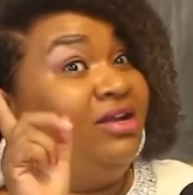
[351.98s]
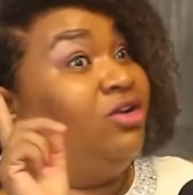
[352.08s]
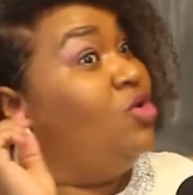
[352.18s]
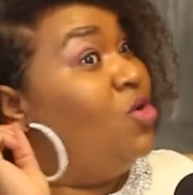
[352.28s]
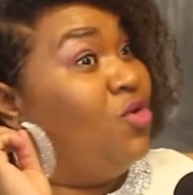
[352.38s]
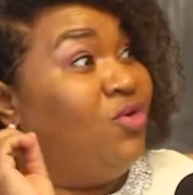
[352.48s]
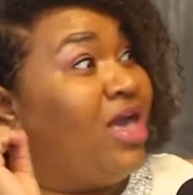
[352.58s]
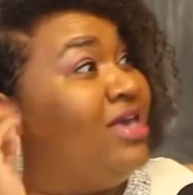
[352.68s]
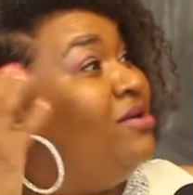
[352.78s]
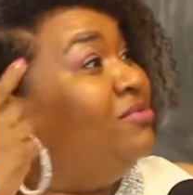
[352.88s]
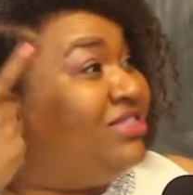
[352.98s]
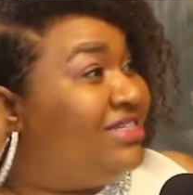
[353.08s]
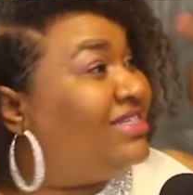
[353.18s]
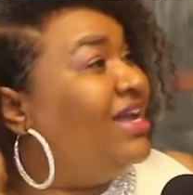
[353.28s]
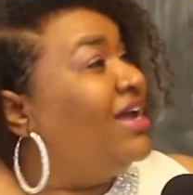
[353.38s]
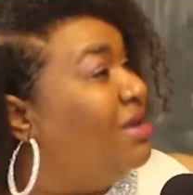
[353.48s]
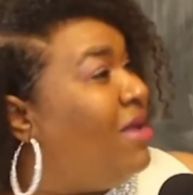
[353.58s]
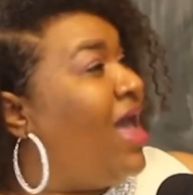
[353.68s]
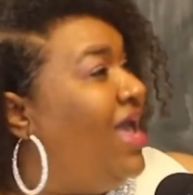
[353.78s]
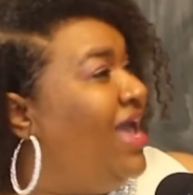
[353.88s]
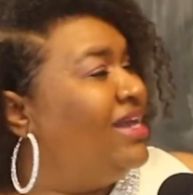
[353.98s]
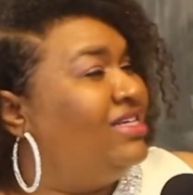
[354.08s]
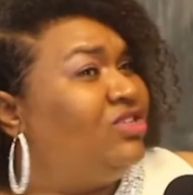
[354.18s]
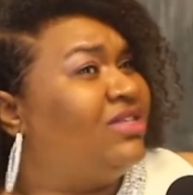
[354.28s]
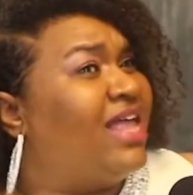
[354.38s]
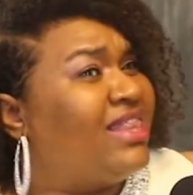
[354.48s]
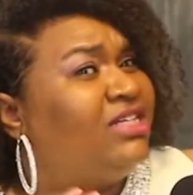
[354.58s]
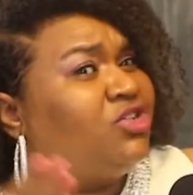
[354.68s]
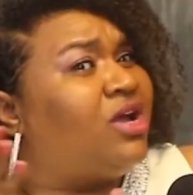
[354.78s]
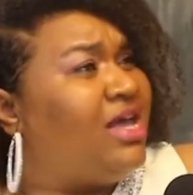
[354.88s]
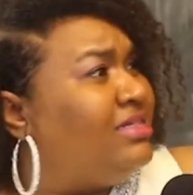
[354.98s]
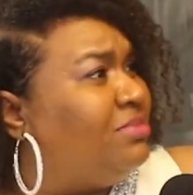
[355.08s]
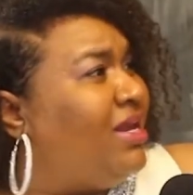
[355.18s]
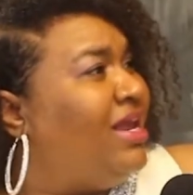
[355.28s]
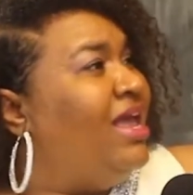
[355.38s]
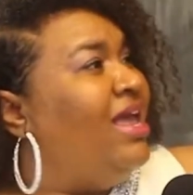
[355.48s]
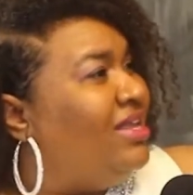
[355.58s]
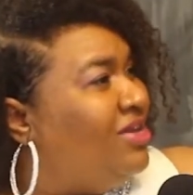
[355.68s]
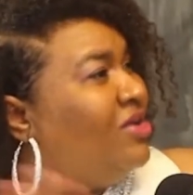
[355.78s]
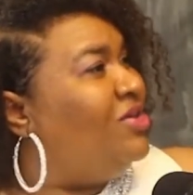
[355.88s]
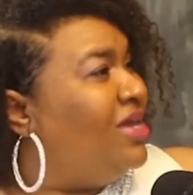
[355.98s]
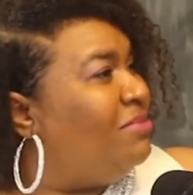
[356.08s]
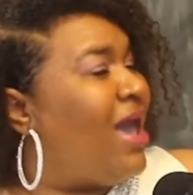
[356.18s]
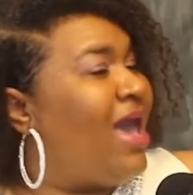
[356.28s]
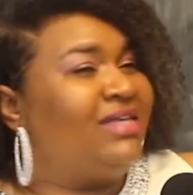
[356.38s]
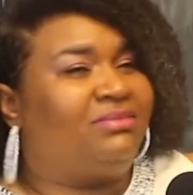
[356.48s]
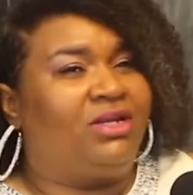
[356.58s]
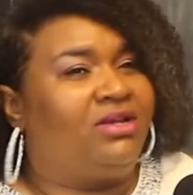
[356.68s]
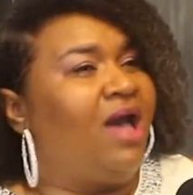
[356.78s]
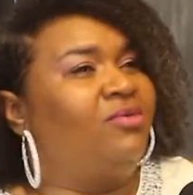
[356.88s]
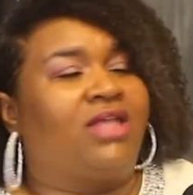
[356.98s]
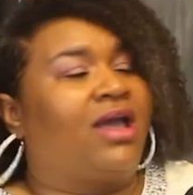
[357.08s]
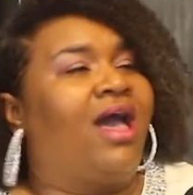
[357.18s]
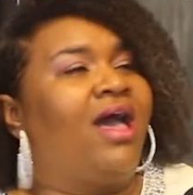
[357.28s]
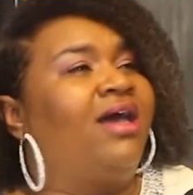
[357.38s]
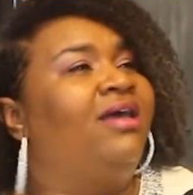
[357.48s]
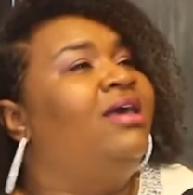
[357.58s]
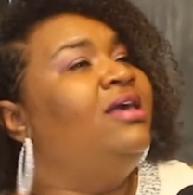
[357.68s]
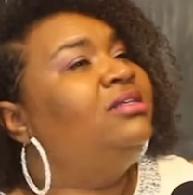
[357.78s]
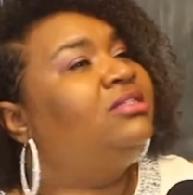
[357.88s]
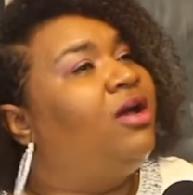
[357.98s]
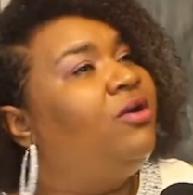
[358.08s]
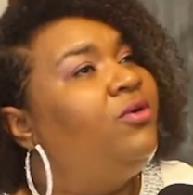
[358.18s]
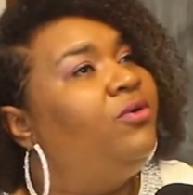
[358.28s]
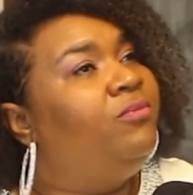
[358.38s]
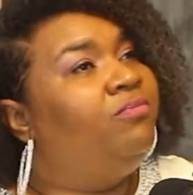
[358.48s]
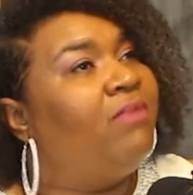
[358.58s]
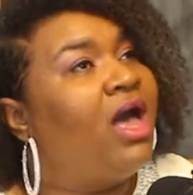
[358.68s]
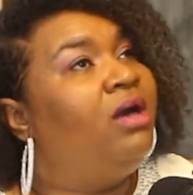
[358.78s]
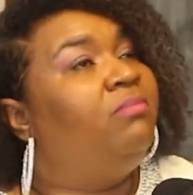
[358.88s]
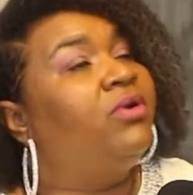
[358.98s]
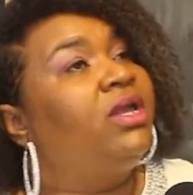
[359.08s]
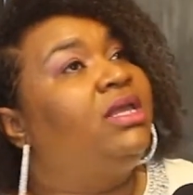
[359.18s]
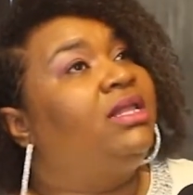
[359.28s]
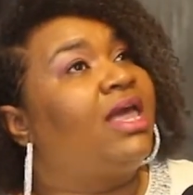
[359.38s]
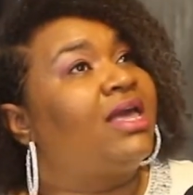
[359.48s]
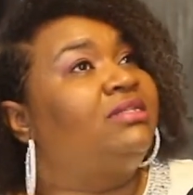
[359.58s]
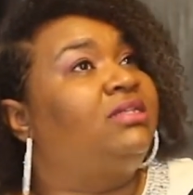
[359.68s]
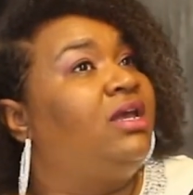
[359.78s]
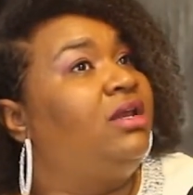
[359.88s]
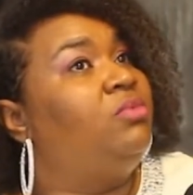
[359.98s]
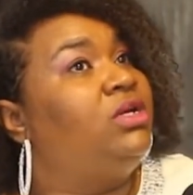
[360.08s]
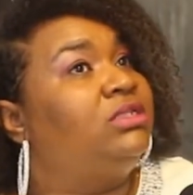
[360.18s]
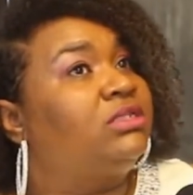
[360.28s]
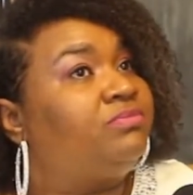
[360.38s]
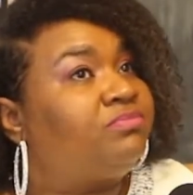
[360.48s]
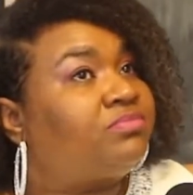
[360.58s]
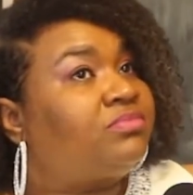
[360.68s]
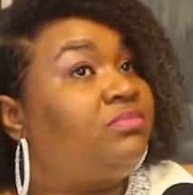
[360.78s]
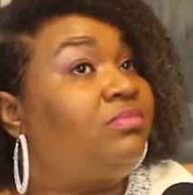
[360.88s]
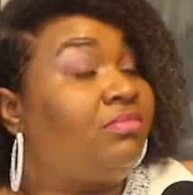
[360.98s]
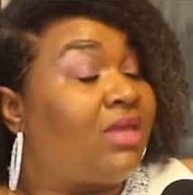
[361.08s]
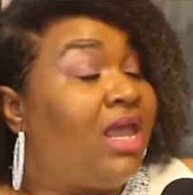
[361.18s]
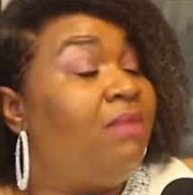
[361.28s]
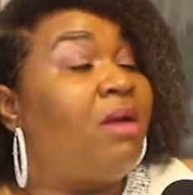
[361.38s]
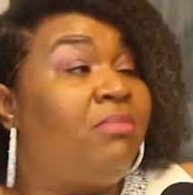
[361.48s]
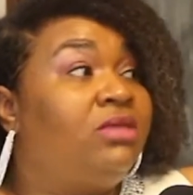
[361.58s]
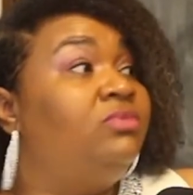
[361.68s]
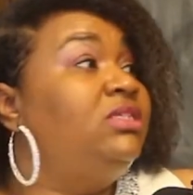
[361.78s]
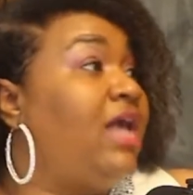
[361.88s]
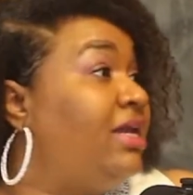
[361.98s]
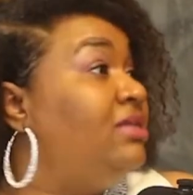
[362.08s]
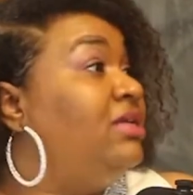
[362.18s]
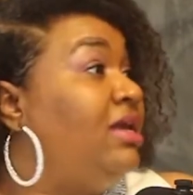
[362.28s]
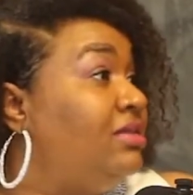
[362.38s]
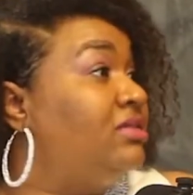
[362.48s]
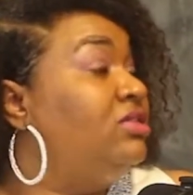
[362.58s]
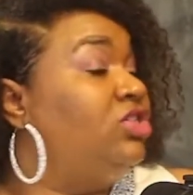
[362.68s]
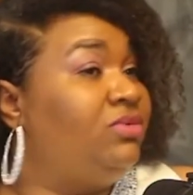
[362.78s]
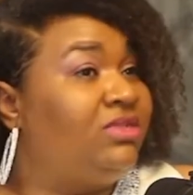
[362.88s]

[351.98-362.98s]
under, no. It was just stuck in my head. And she was like, that's your husband. You know, you get a pass. But I was like, So my upbringing, like I said, it was, and my mother was that intense. She